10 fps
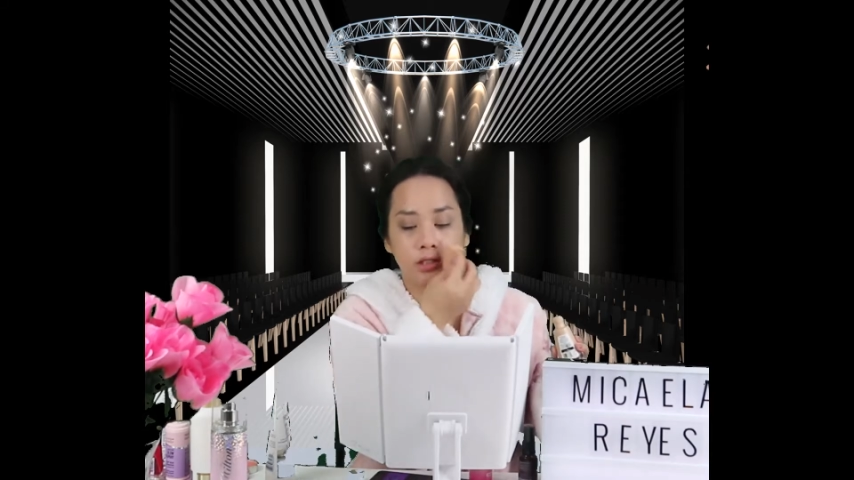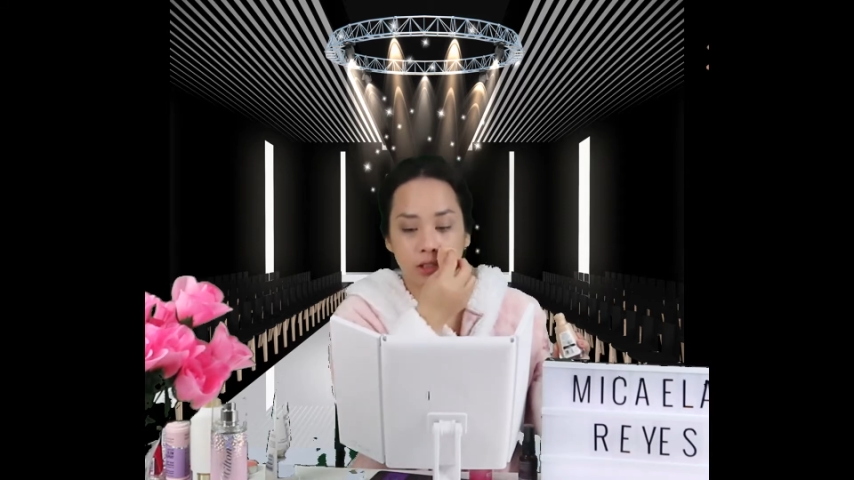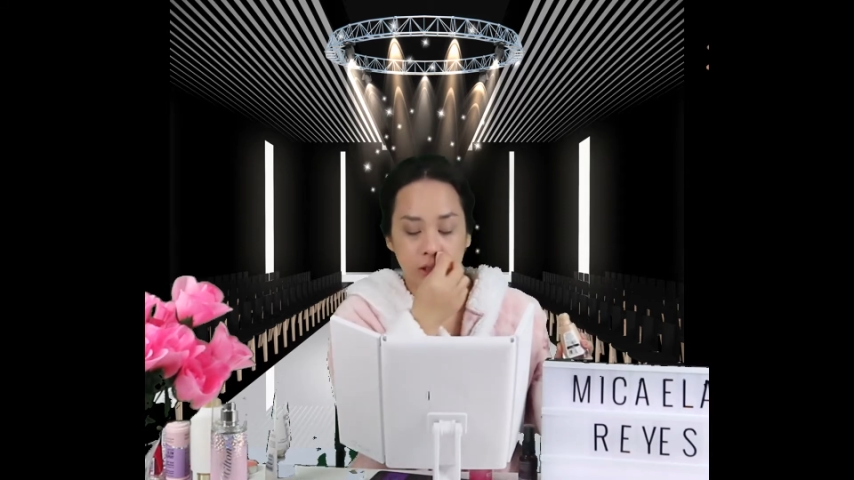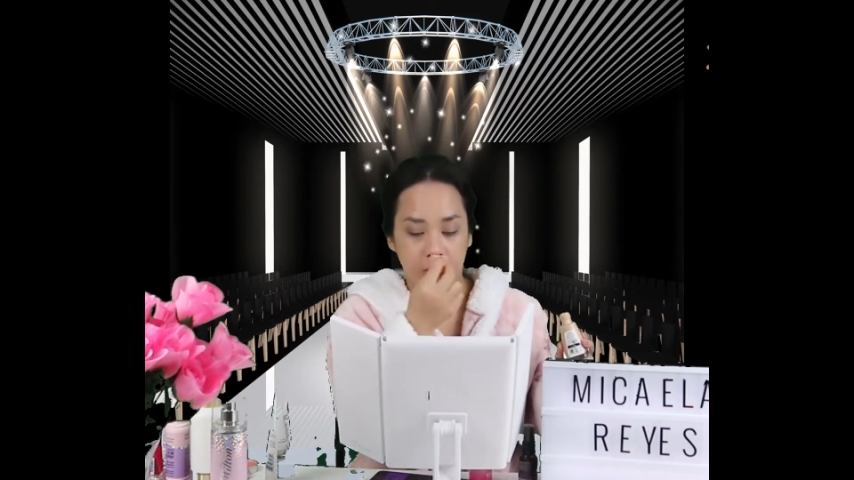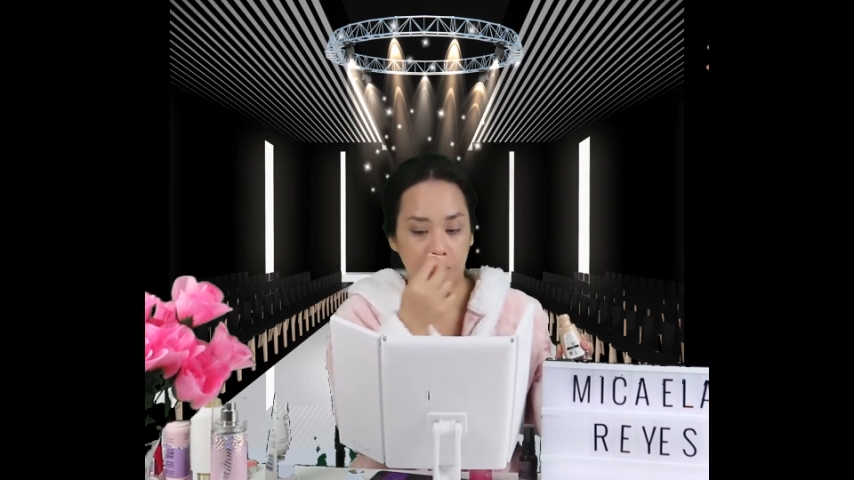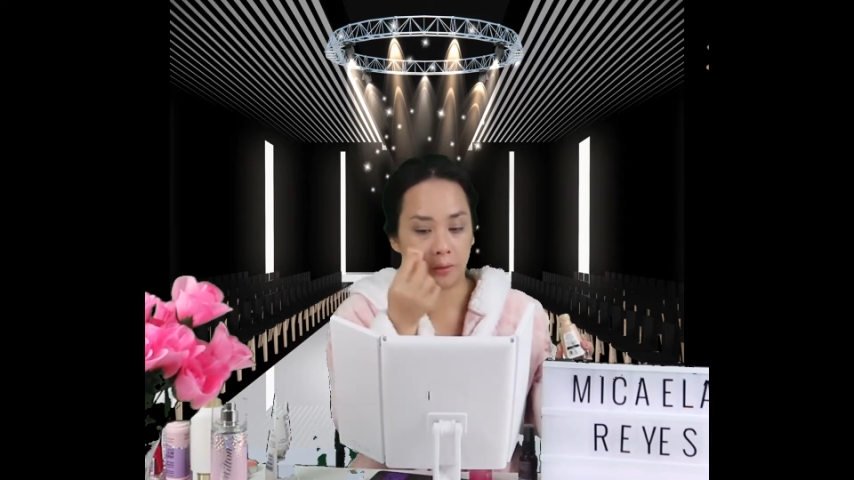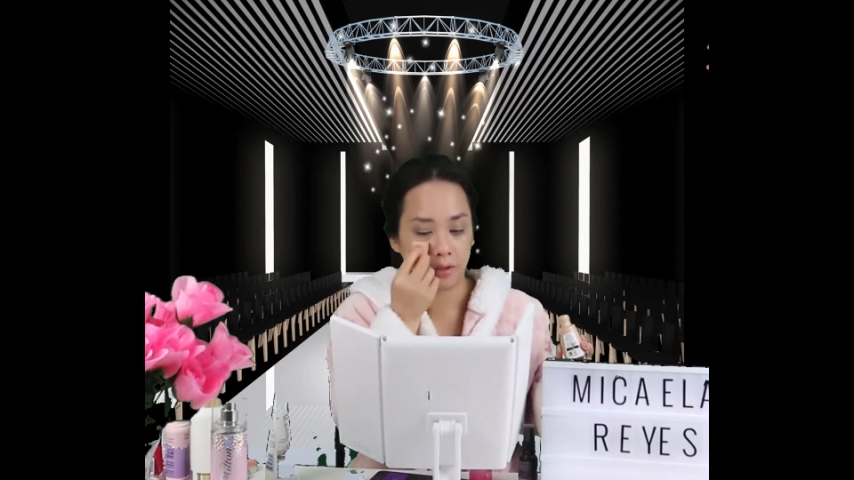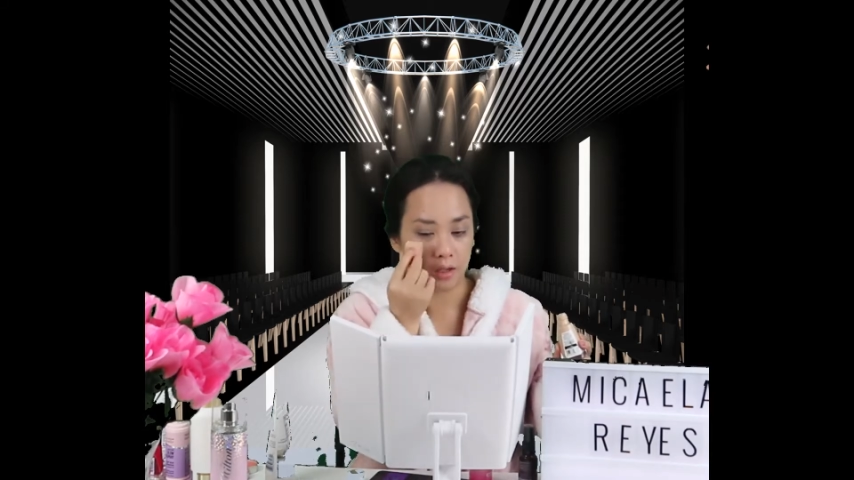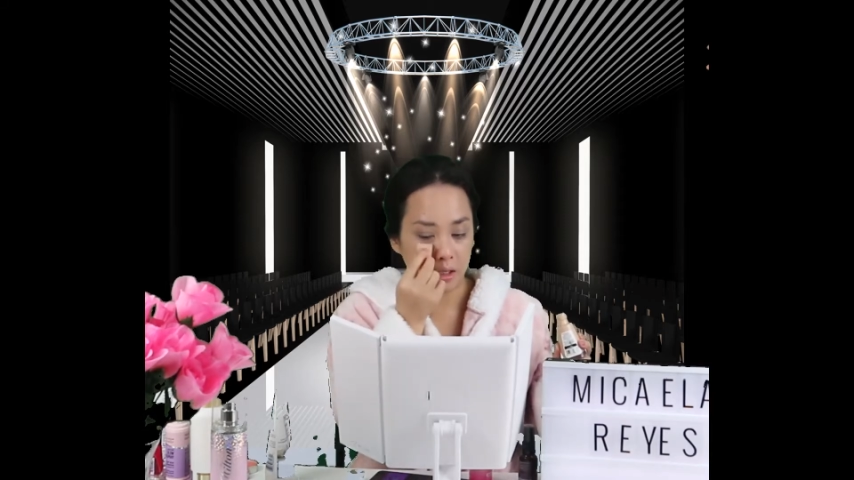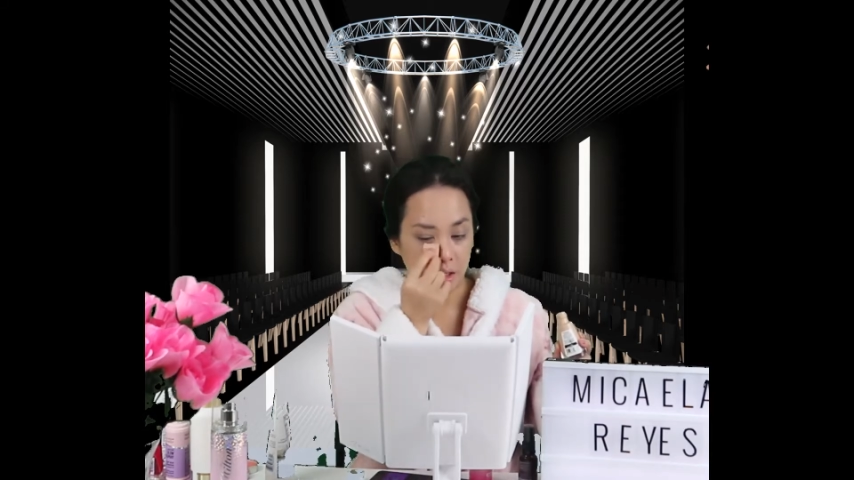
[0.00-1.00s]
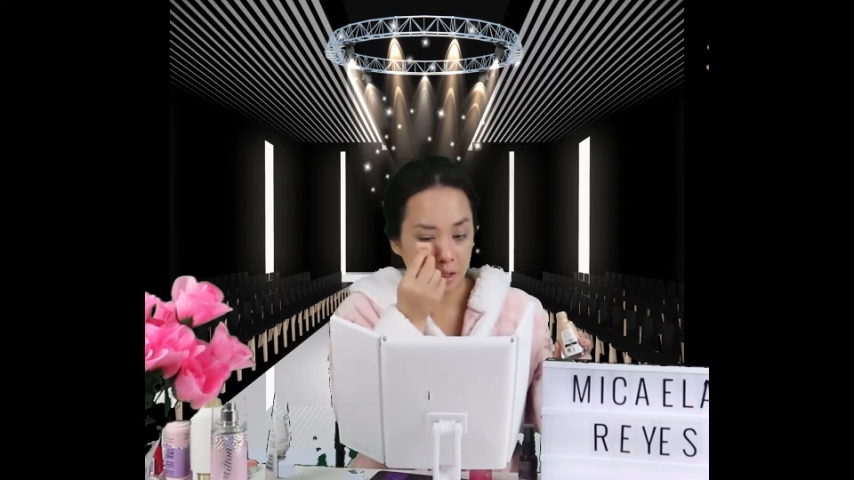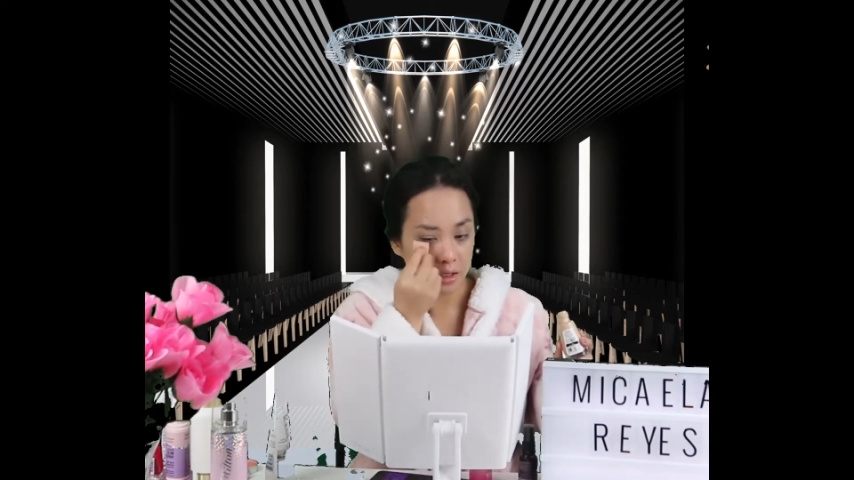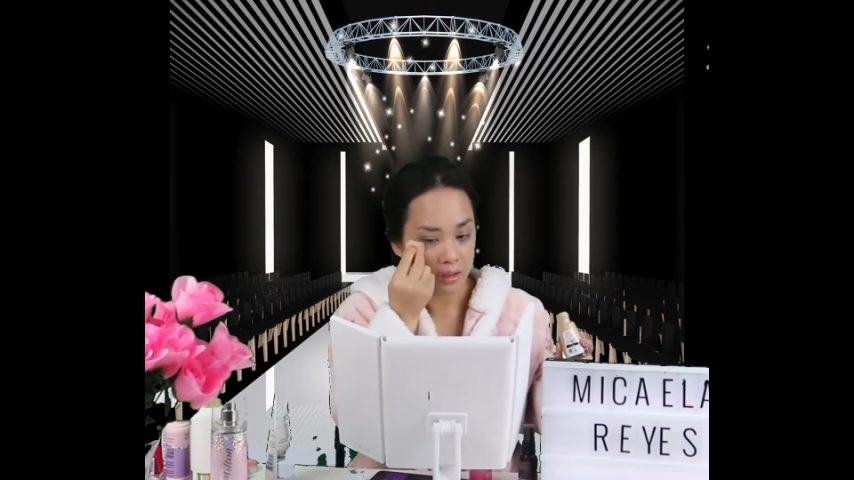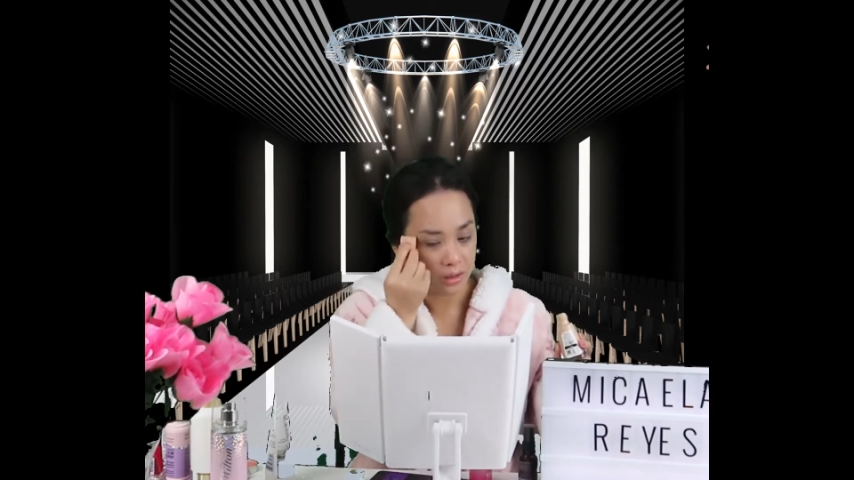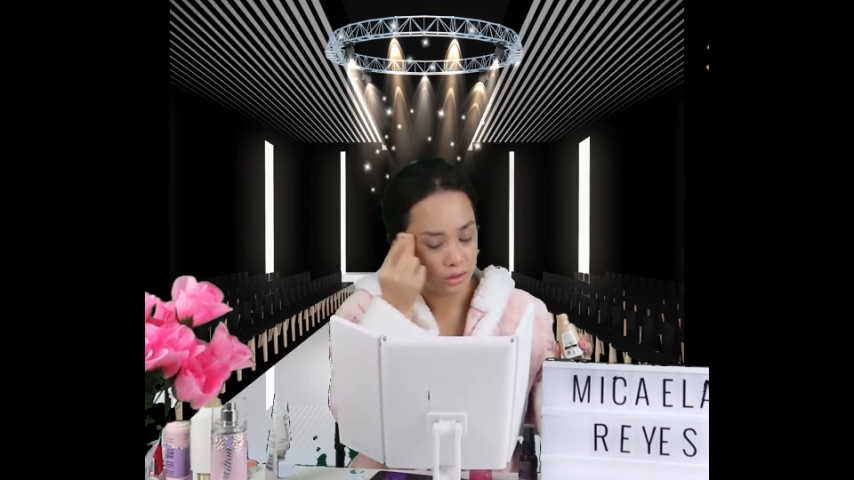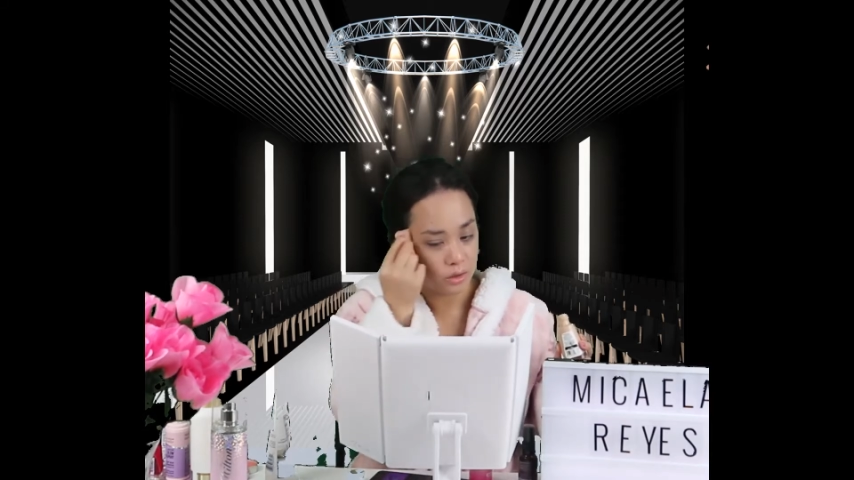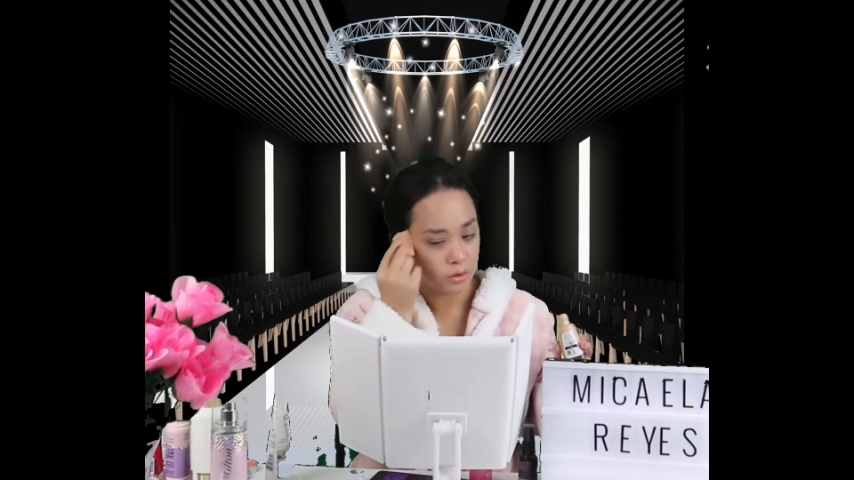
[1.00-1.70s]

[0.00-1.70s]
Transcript: is you